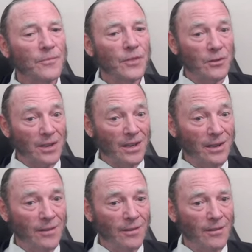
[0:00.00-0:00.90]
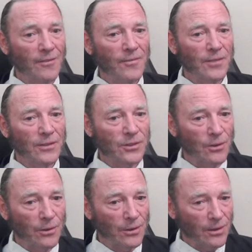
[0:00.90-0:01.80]
Okay?
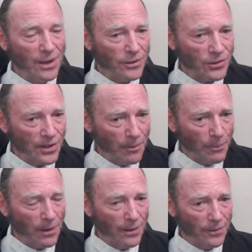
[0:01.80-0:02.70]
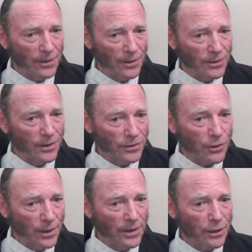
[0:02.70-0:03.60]
So each step is
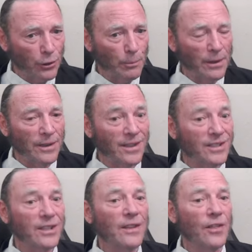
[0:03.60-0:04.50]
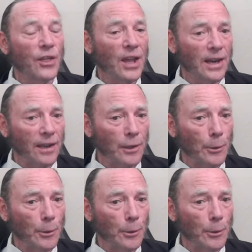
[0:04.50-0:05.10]
critical, but it's synthetic.